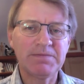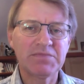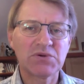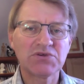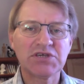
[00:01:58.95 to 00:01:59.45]

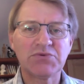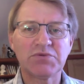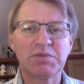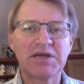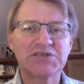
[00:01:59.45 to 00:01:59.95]
but also
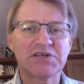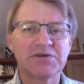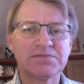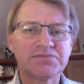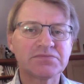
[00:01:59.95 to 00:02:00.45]
with
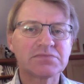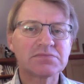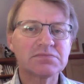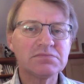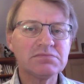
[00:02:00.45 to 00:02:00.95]
blasto.
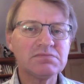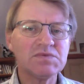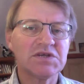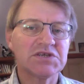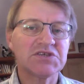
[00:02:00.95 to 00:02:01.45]

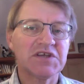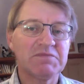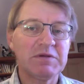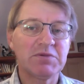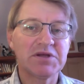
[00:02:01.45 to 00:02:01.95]
So some
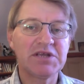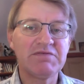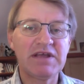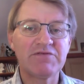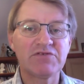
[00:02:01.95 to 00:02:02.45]
people can even have a